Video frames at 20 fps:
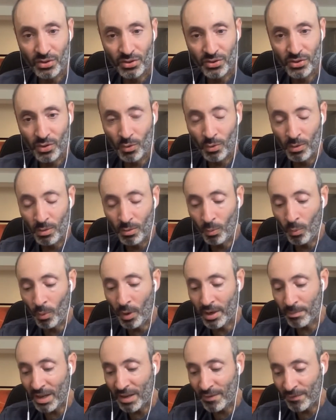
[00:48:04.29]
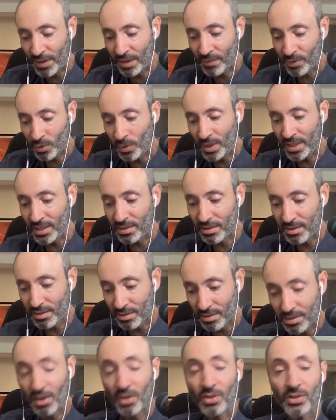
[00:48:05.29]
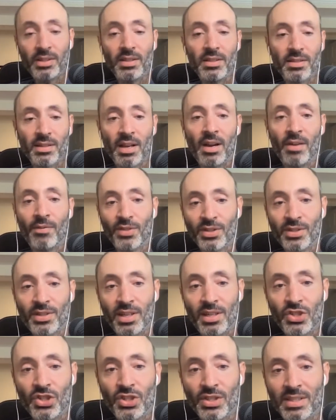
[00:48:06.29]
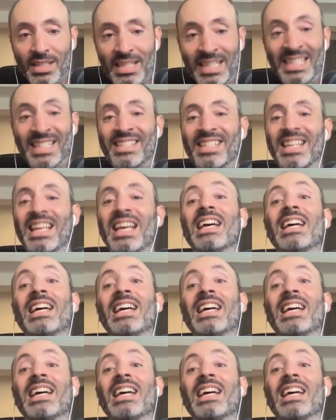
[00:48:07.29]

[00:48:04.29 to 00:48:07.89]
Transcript: So, one of my favorite ways to start these conversations is